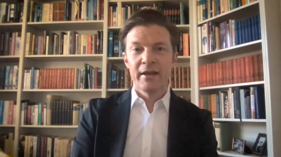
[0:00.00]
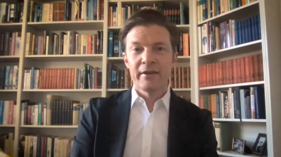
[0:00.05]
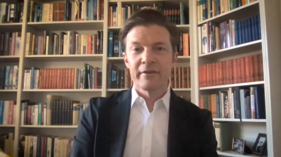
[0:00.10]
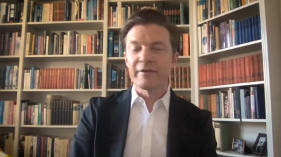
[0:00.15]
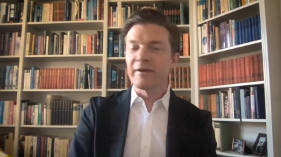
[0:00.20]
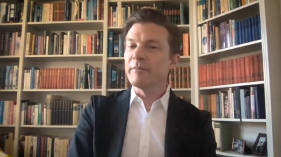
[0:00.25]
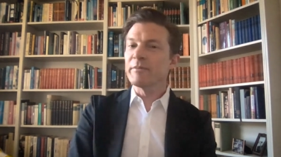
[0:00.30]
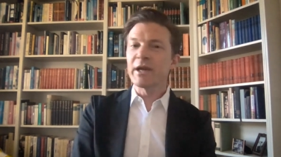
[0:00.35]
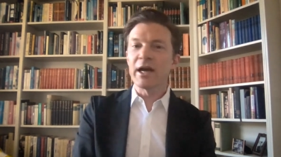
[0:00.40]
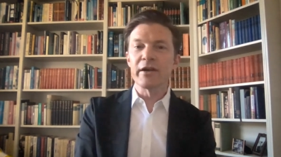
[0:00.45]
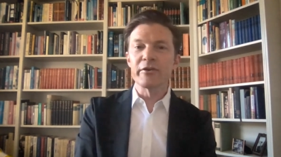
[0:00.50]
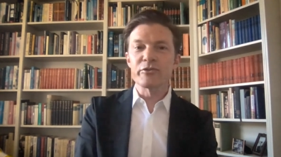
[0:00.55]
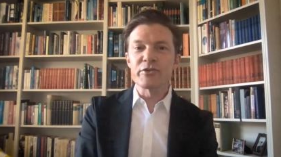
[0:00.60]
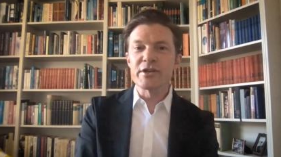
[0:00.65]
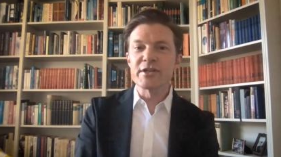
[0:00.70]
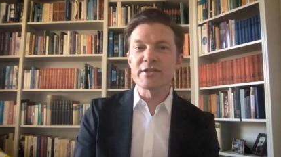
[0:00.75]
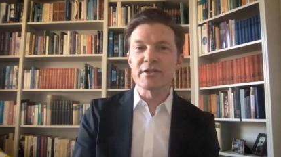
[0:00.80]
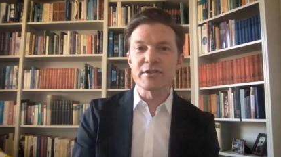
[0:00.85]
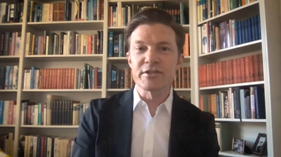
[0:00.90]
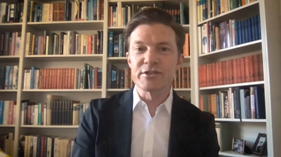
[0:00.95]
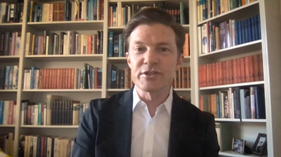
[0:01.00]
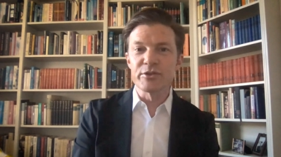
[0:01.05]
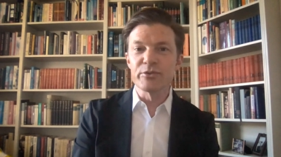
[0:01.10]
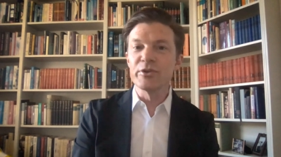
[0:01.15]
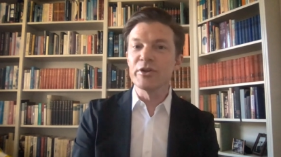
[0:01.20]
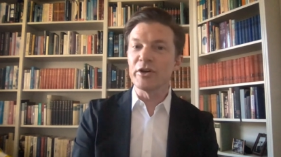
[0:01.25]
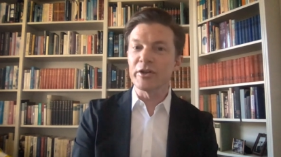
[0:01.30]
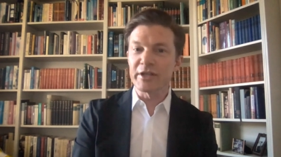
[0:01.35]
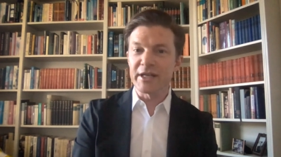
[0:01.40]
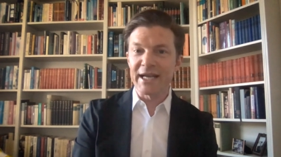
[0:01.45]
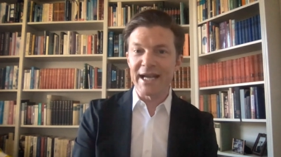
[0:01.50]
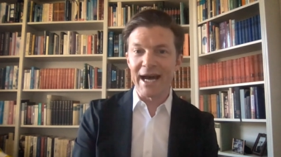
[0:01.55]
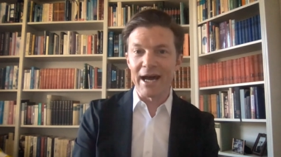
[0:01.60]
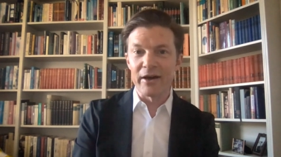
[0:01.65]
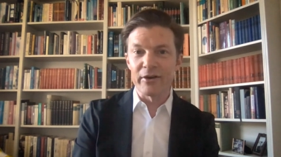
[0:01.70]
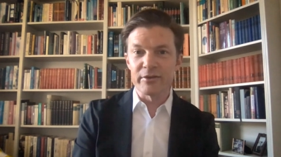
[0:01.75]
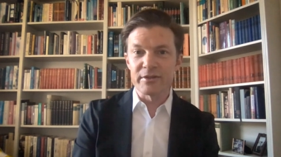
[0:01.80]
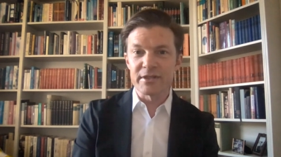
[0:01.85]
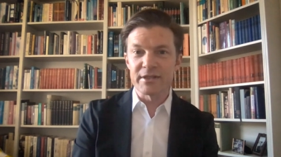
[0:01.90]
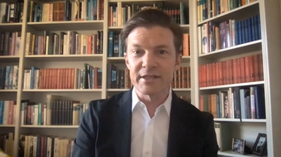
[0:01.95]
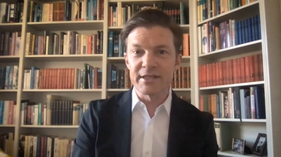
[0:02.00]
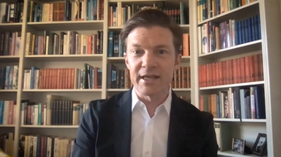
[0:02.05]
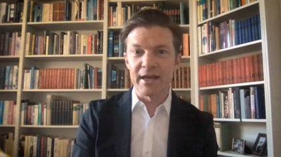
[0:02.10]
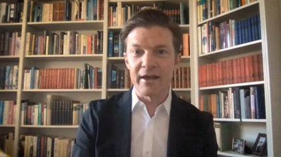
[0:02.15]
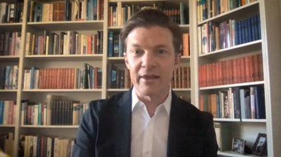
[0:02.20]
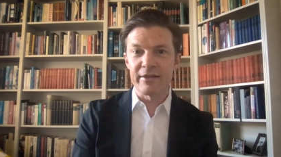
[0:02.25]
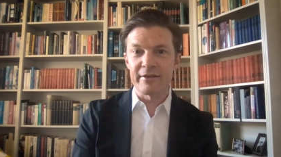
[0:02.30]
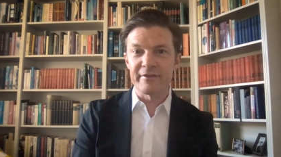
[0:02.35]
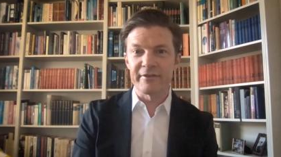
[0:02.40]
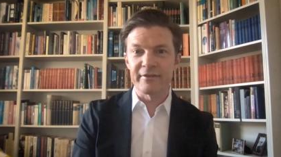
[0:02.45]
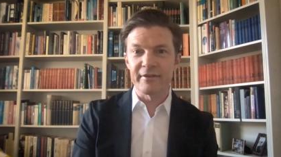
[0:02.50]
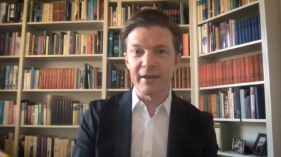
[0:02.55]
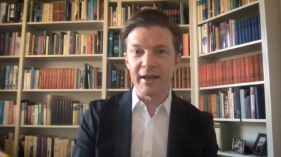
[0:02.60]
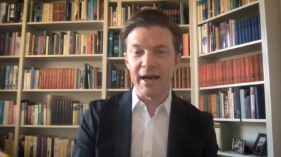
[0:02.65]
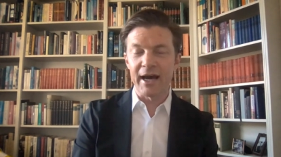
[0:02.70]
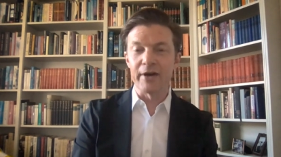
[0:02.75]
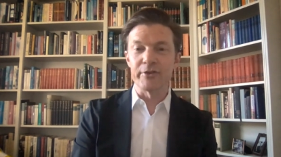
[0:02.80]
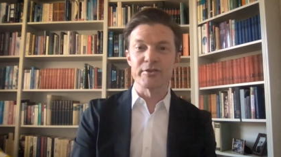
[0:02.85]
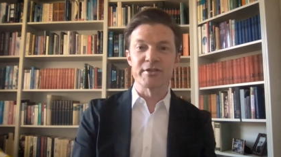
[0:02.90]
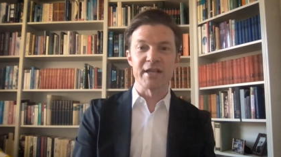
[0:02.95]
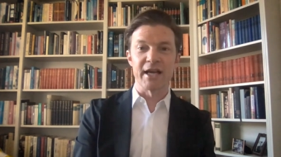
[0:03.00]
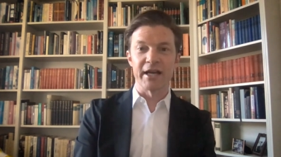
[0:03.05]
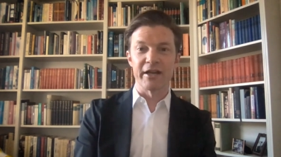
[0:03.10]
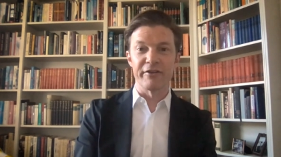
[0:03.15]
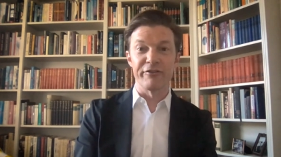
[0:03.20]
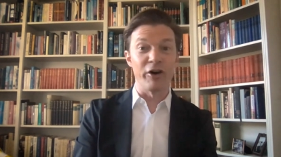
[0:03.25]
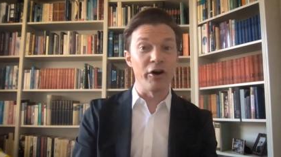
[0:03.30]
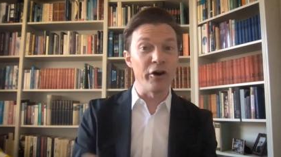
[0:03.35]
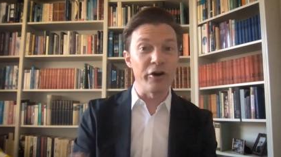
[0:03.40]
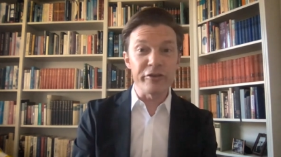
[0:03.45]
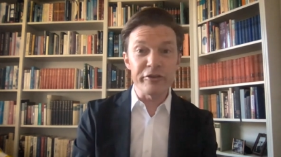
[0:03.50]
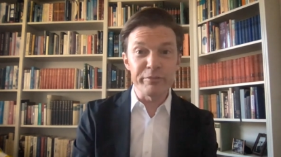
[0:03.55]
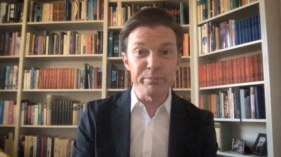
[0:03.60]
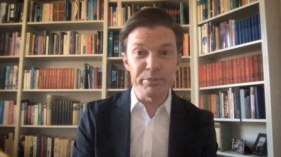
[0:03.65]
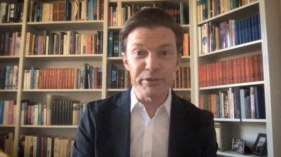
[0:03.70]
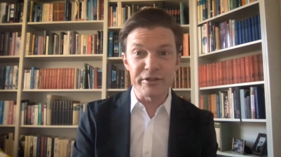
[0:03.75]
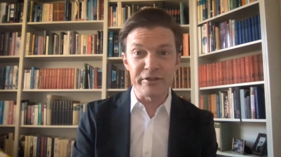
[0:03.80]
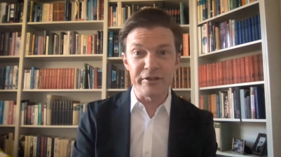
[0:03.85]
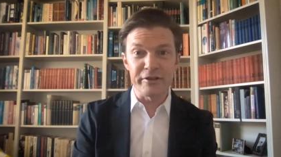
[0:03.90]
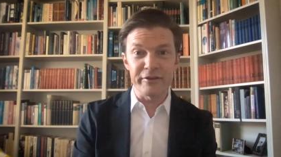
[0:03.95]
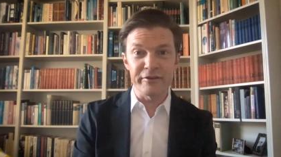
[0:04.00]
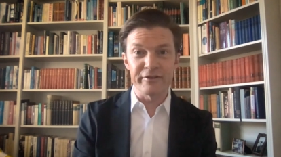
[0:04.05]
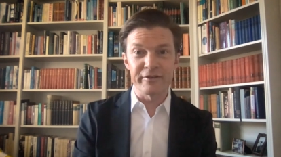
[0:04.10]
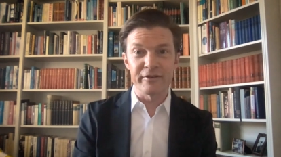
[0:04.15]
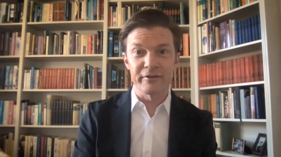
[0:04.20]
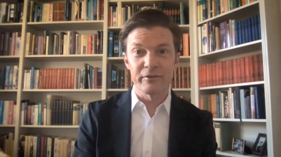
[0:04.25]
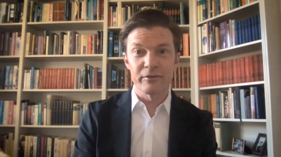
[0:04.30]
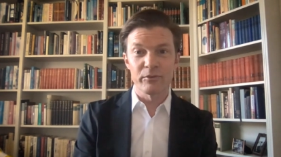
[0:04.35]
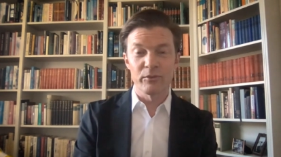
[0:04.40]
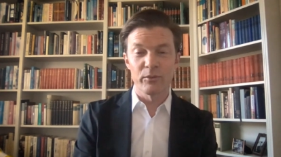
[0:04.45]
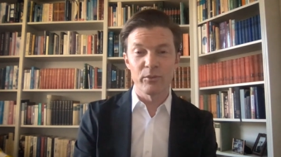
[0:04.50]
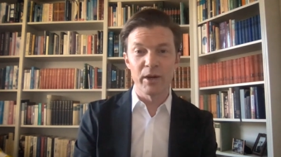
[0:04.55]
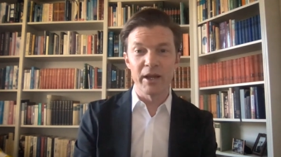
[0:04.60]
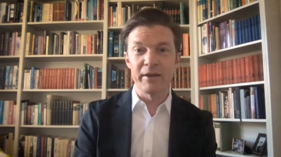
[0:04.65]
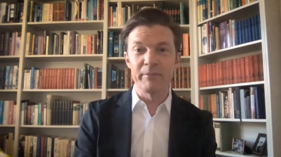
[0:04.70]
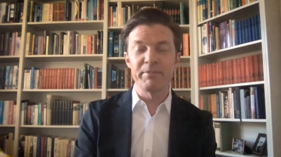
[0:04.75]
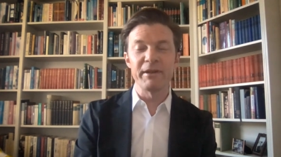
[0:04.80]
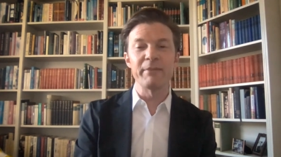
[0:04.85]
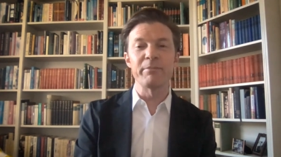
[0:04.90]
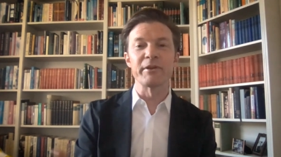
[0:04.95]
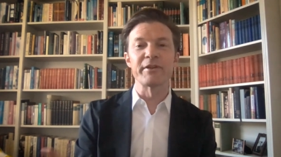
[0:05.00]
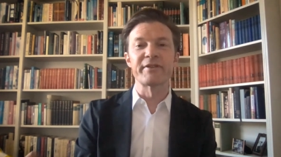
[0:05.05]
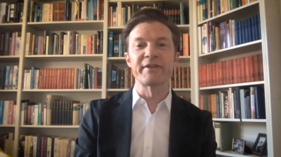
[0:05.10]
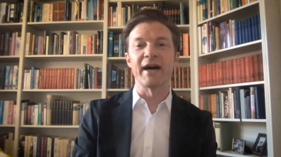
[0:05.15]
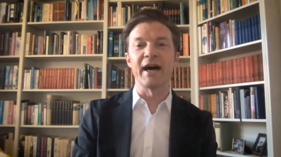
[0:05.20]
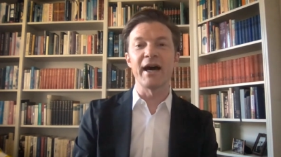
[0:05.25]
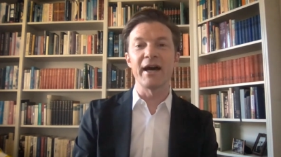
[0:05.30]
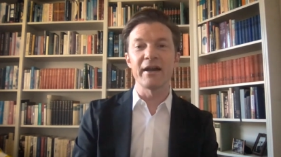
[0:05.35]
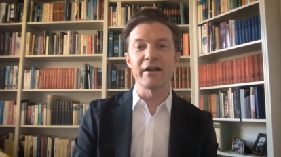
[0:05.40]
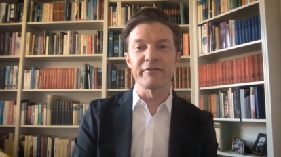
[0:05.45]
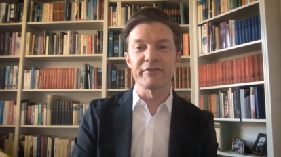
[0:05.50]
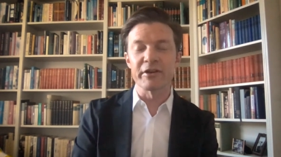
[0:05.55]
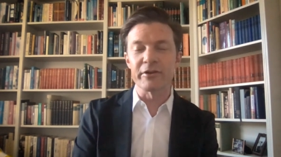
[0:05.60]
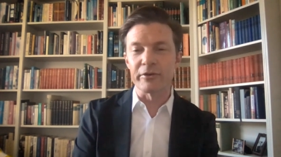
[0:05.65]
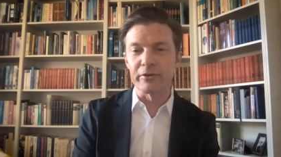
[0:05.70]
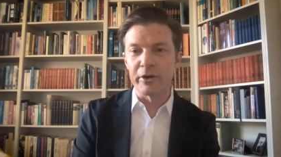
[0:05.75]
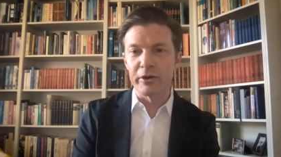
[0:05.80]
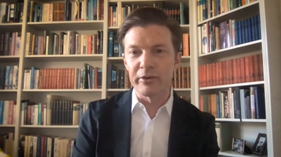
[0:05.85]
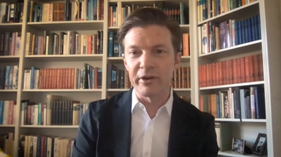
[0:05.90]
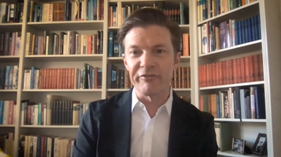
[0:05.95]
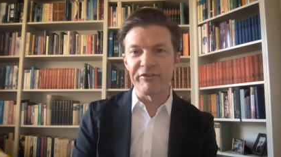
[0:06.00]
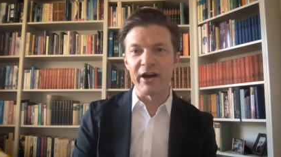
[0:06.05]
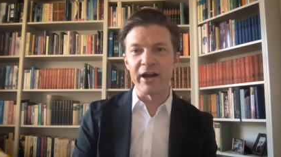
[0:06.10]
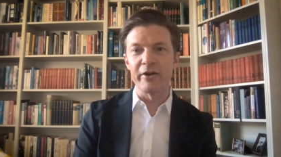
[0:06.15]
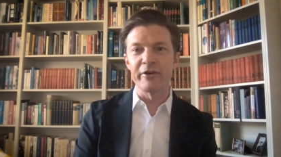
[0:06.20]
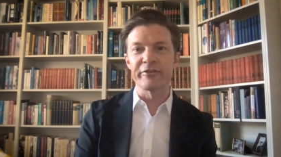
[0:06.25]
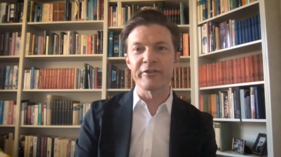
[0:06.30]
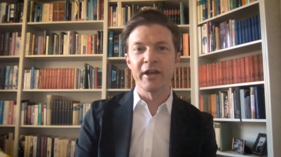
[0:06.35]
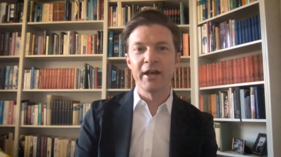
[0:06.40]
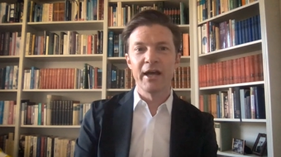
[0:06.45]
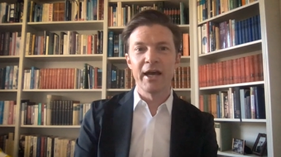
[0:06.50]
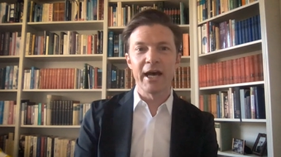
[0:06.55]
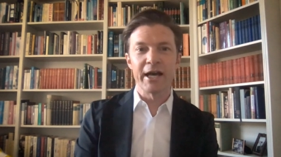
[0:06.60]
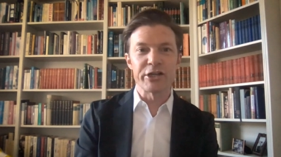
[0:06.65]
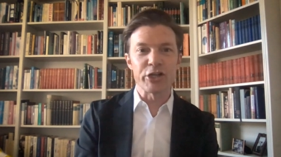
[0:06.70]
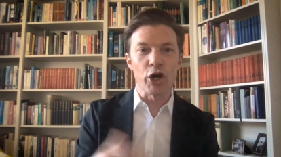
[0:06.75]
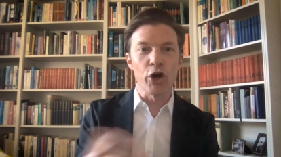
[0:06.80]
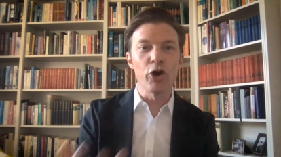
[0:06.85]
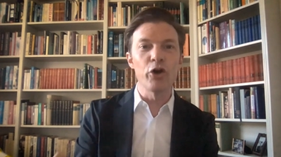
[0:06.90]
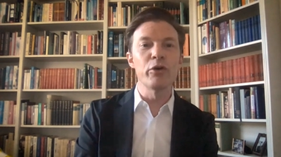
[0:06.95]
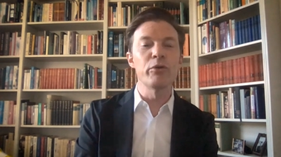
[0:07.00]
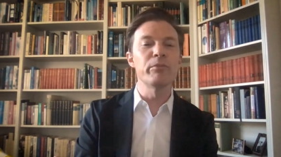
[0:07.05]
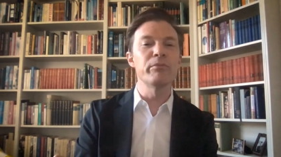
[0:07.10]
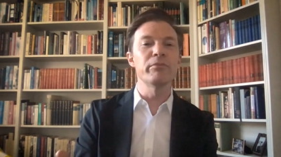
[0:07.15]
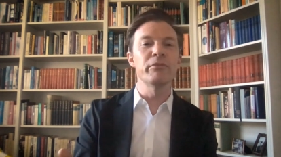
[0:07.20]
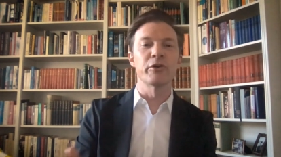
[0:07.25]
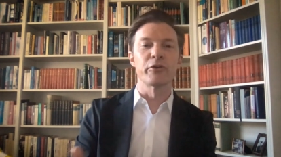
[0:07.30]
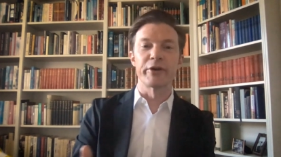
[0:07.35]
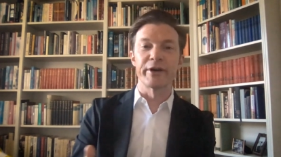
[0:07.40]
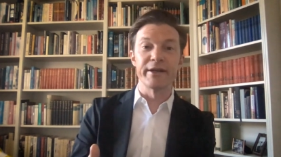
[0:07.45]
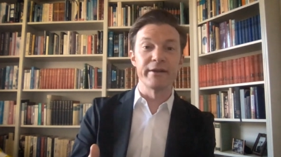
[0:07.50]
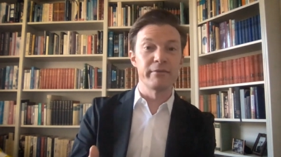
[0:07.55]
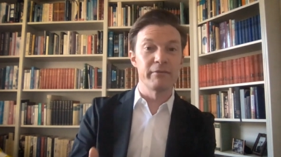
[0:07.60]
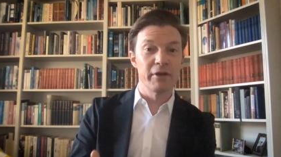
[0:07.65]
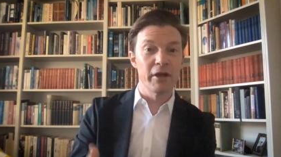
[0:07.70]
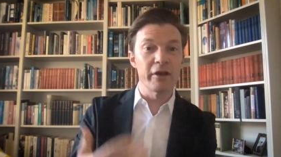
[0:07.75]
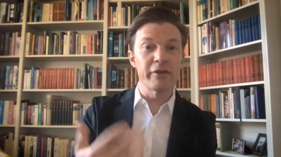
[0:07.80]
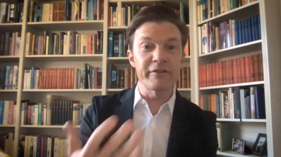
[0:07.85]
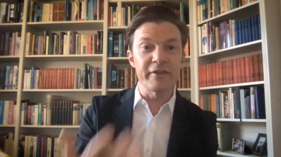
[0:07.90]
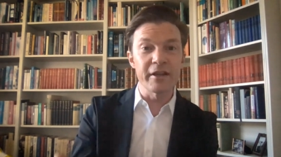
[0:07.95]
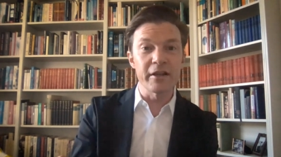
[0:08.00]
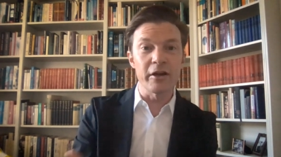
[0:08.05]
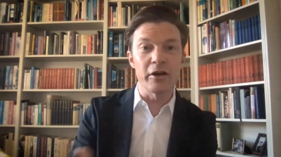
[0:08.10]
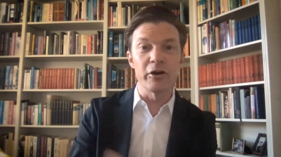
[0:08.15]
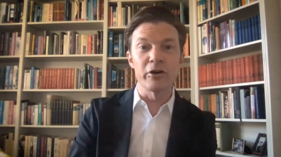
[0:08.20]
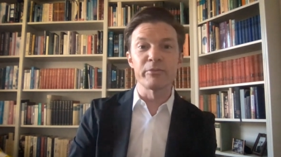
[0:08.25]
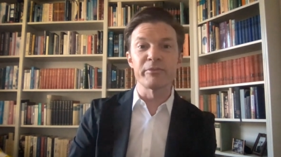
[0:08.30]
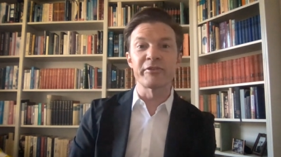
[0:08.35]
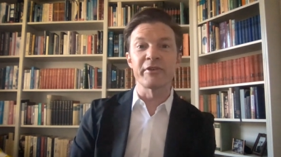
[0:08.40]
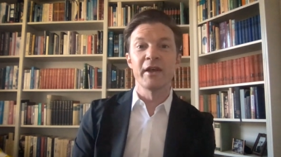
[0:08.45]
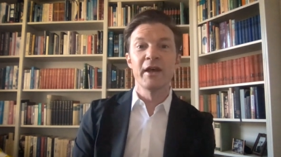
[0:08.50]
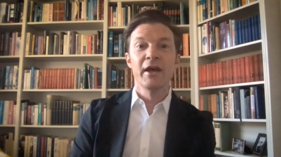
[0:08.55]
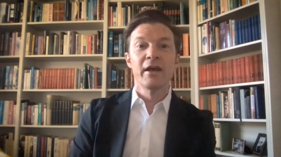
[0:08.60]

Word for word: Some countries do not count deaths outside of hospitals when people die of the coronavirus at home or in nursing homes,